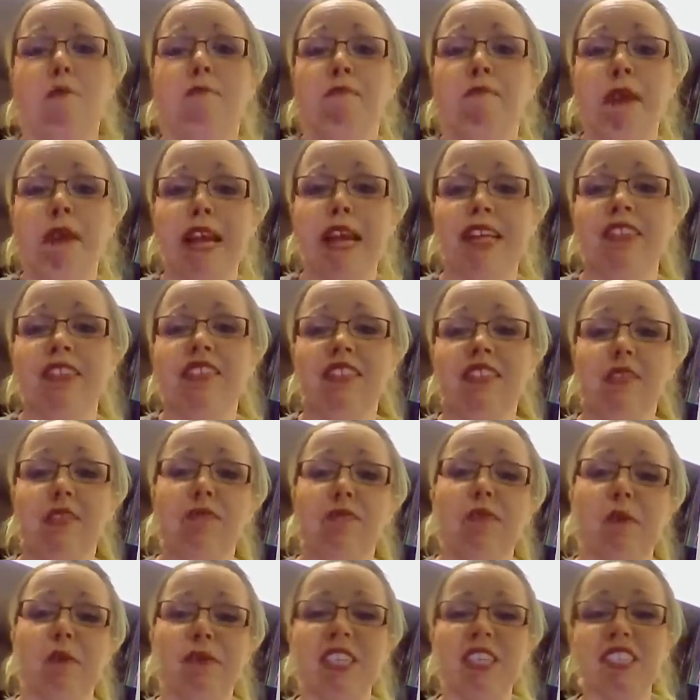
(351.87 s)
may
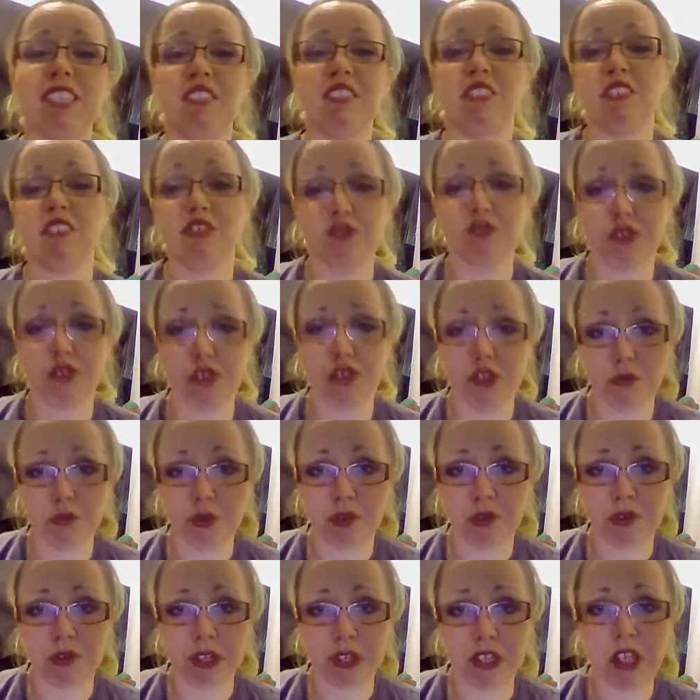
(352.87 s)
seem reminiscent of the new
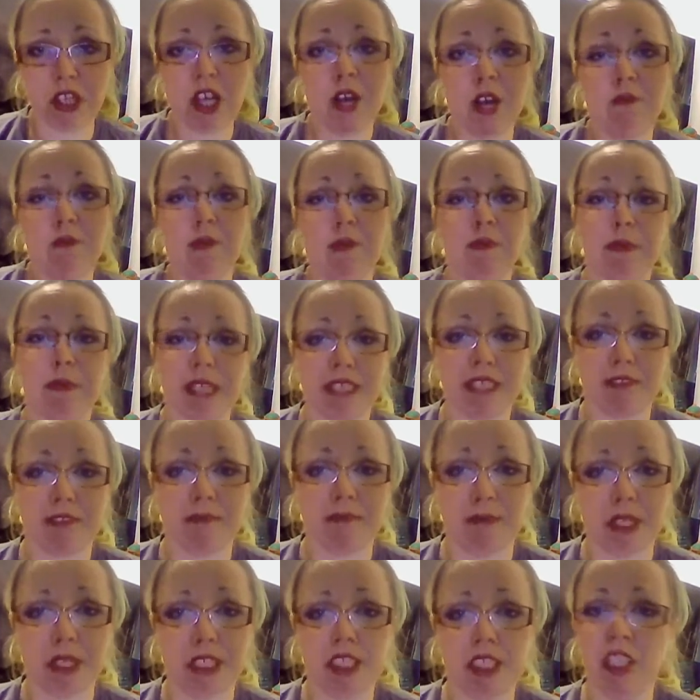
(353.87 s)
movie, but
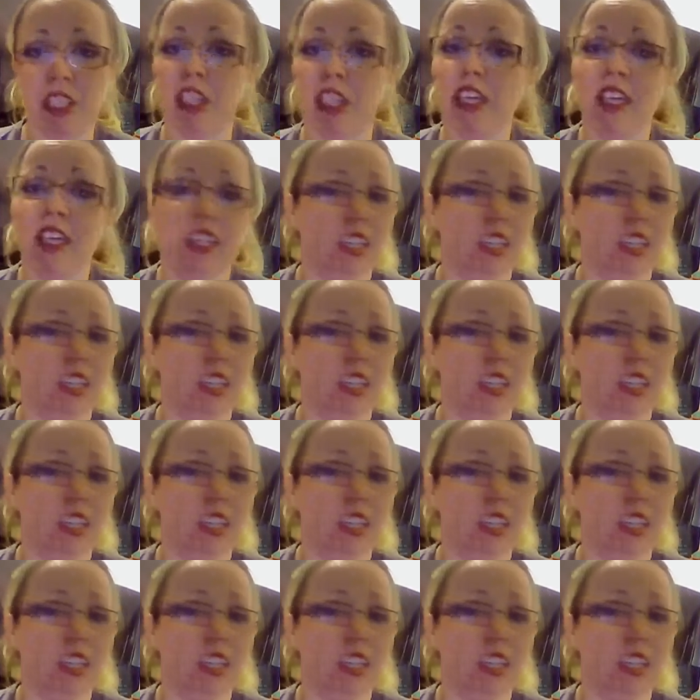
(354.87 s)
believe me,